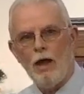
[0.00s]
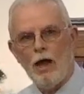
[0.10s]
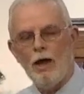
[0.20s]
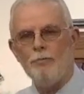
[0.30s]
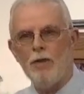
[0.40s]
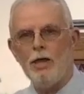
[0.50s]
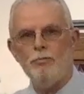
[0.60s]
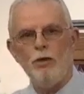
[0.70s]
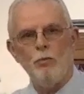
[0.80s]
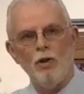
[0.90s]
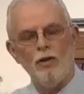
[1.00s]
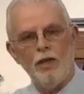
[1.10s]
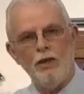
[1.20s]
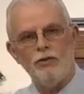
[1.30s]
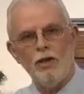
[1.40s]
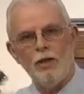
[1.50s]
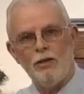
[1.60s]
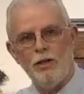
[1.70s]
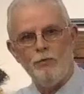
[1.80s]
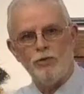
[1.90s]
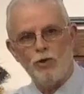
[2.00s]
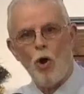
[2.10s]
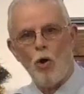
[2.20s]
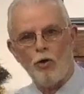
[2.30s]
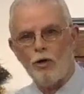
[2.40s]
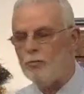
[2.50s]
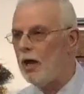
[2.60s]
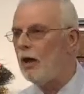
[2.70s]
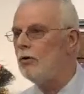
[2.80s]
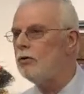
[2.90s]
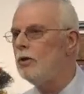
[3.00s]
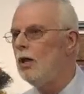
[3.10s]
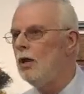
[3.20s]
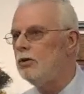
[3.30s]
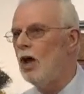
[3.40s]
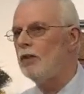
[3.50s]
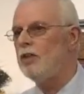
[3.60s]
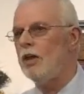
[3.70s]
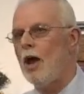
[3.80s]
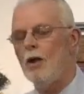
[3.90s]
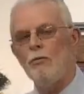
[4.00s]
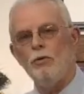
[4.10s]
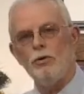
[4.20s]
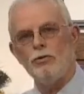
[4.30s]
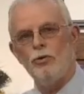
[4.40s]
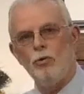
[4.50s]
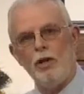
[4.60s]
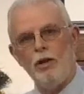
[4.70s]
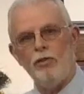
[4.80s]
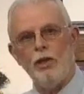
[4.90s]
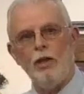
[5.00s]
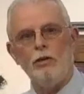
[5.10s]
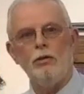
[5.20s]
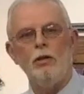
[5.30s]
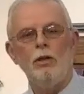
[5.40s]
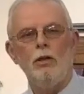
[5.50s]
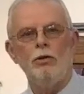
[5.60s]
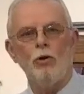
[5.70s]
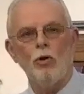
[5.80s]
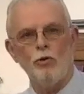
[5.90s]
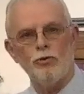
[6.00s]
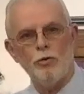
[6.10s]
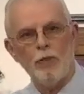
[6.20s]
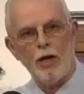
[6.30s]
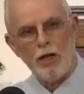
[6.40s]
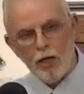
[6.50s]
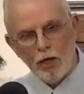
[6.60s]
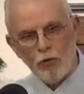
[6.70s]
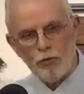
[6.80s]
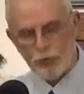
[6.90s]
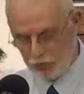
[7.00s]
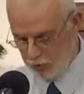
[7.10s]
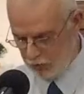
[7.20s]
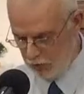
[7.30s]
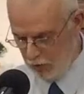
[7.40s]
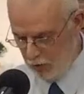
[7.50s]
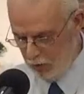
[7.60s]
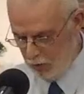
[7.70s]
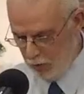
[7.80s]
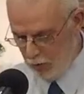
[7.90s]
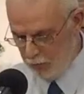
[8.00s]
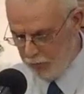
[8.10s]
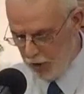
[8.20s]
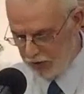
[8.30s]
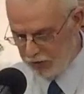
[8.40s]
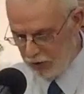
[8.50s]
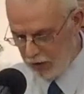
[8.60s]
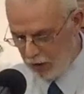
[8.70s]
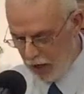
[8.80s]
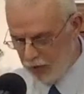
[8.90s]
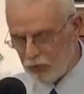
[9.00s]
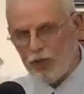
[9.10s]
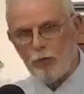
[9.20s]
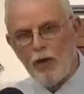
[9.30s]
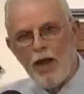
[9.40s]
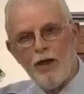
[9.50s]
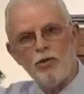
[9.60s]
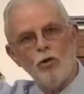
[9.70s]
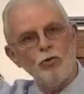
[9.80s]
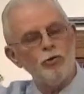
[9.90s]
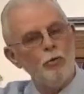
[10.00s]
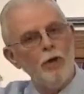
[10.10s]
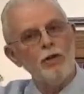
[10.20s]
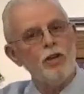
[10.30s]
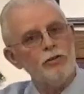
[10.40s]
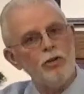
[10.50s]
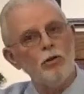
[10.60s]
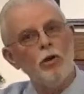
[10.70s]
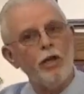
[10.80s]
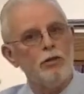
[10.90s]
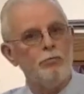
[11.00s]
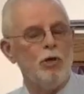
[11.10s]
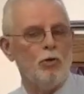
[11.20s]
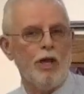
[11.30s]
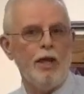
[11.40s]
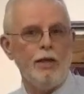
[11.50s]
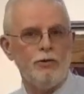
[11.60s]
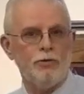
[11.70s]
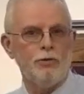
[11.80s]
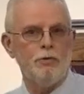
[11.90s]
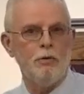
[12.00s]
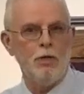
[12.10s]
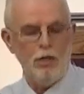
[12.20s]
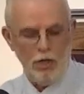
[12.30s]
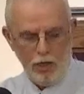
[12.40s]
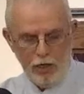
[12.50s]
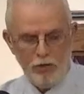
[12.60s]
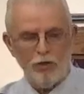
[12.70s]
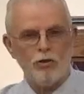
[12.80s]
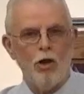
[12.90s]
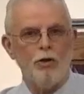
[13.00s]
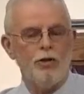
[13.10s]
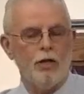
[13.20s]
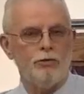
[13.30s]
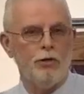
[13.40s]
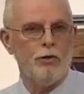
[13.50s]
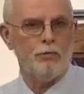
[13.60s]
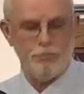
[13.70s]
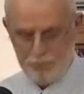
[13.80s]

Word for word: I may be one of these that he was talking about. Not that I was doing anything to hurt somebody else. But uh, I don't think we have to go so much as to look at the Bill Gates in this context here.